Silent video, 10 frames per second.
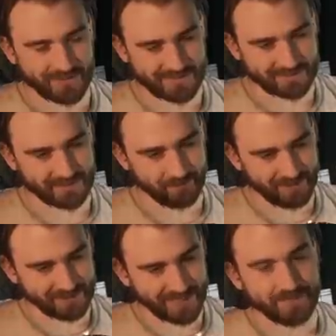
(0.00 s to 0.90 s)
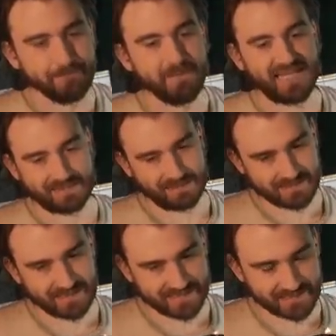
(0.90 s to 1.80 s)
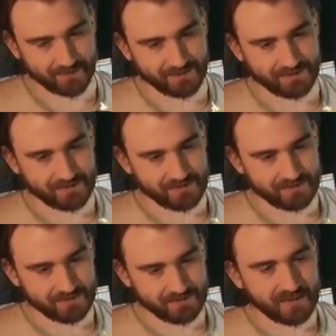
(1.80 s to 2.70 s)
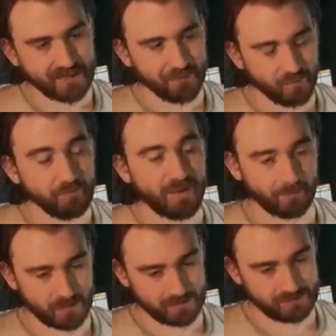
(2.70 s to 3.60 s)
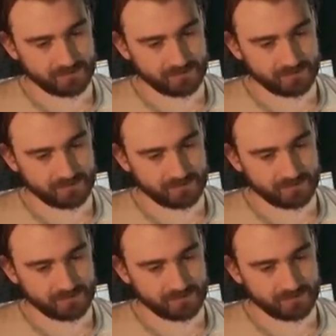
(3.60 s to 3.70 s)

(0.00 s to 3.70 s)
recently. He played Elementals last time. I remember.